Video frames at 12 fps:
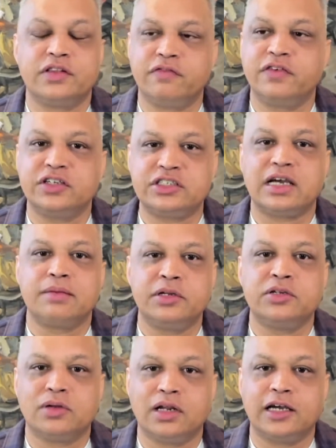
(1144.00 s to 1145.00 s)
first time in
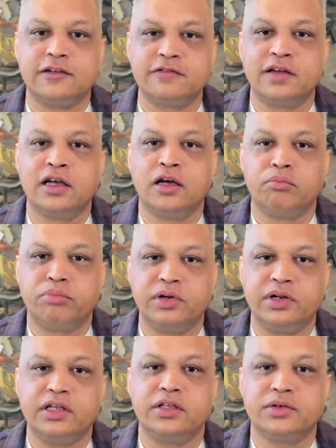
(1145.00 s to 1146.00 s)
your life,
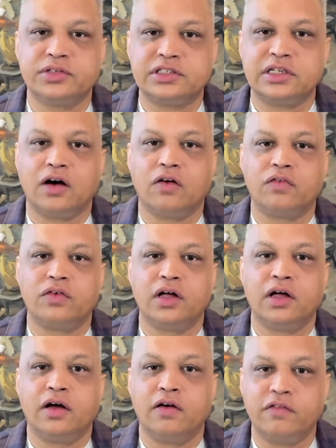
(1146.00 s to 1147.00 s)
putting yourself
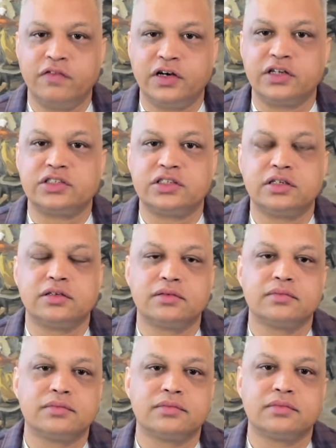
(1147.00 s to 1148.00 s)
first.
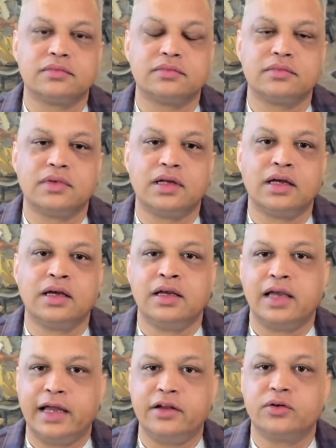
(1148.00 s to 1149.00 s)

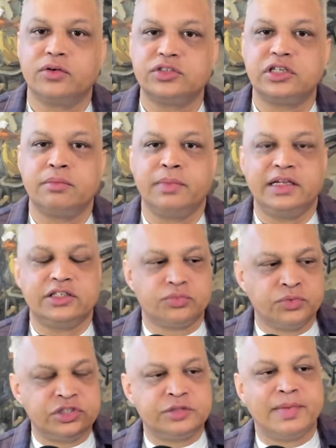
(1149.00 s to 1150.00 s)
And it also means
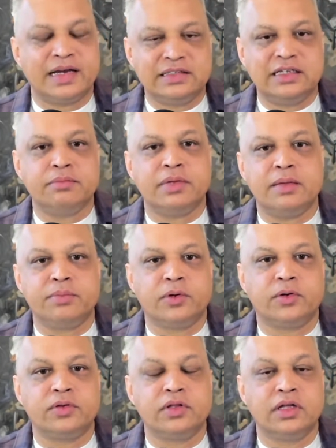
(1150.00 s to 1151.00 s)
respecting
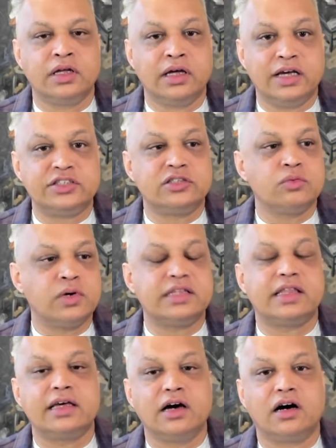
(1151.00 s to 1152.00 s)
people as to where
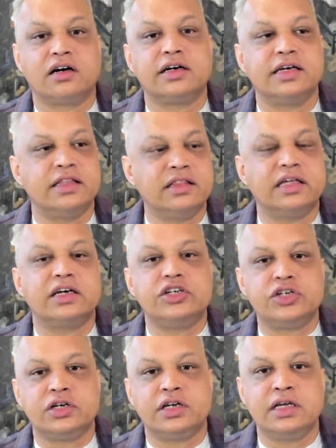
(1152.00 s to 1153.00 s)
they are in their
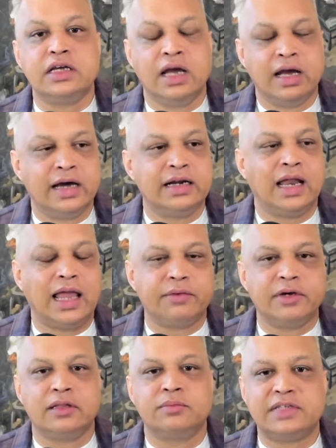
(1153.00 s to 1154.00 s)
journey and
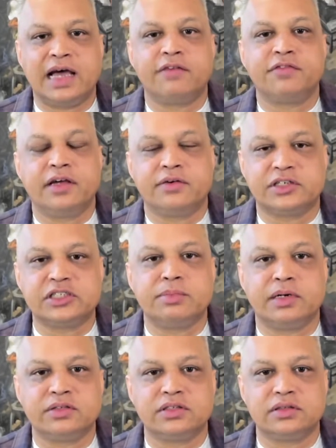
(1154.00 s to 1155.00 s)
allowing them to have their
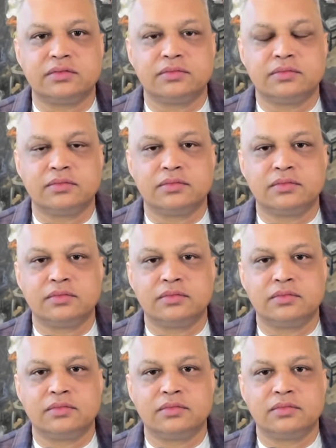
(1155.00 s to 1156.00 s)
experience.
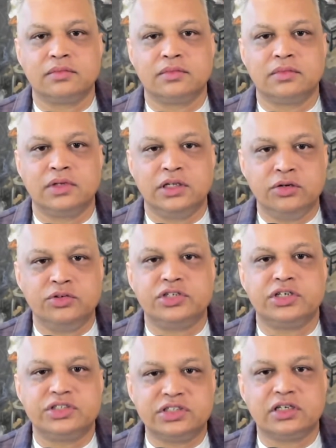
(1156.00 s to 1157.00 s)
You
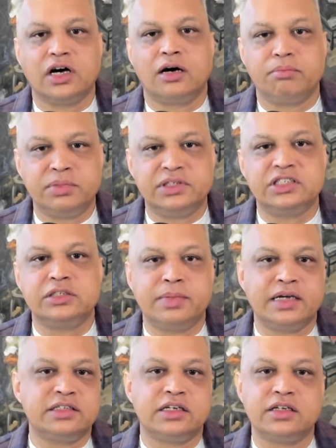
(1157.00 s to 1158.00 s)
just can't
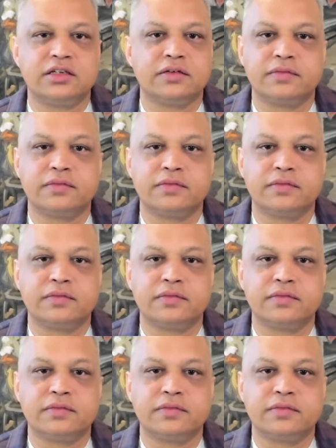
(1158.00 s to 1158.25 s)
participate in it.